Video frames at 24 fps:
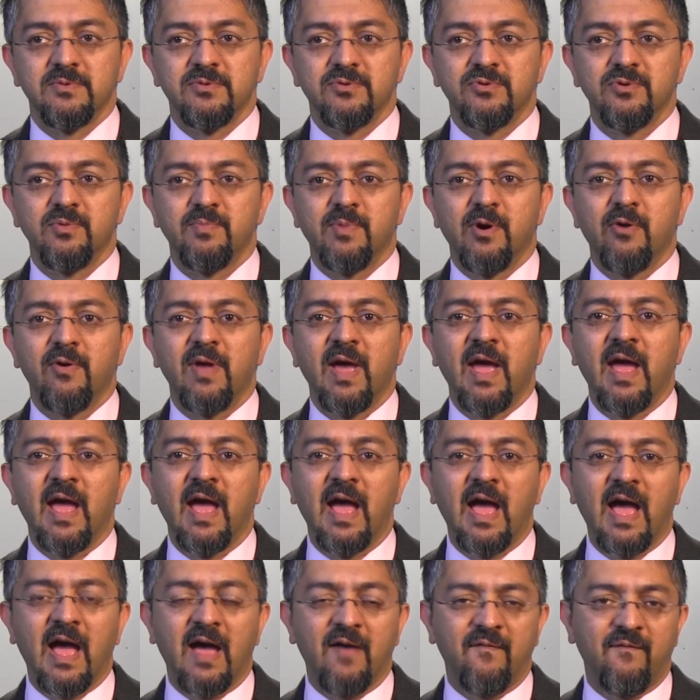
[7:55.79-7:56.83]
to about
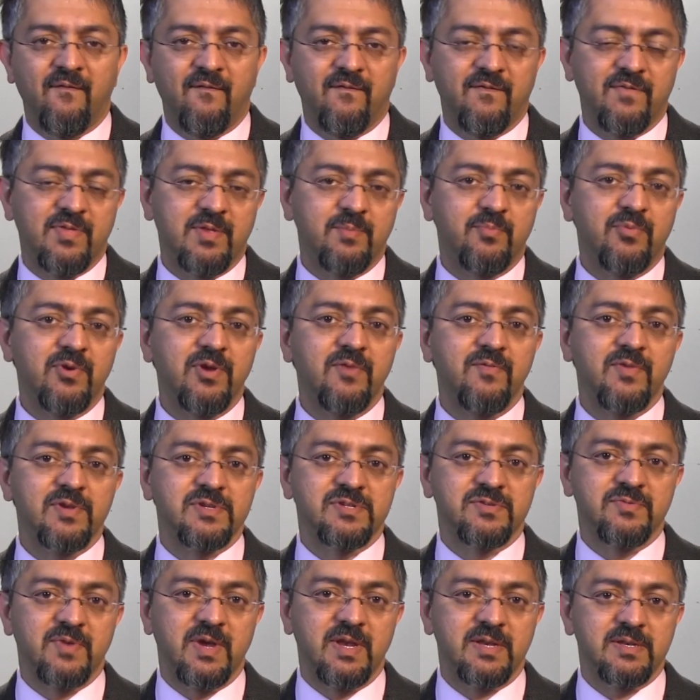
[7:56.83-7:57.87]
half the
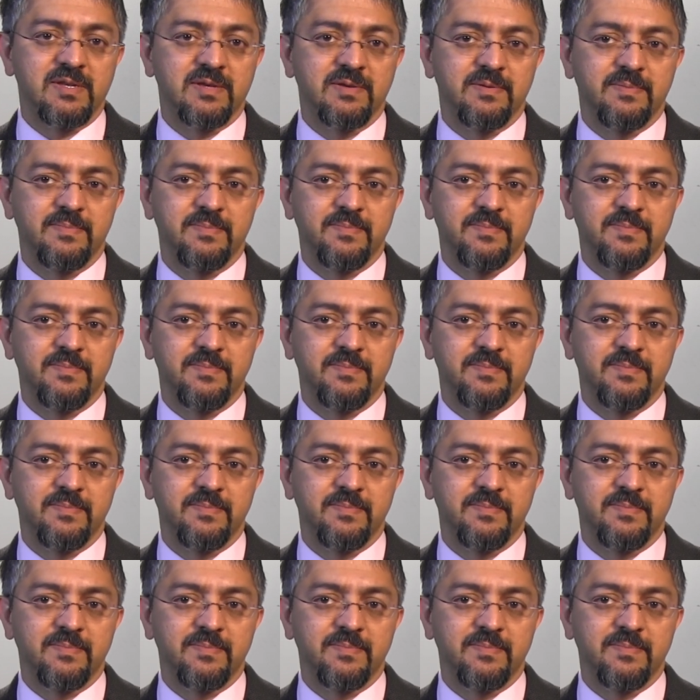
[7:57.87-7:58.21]
previous rate.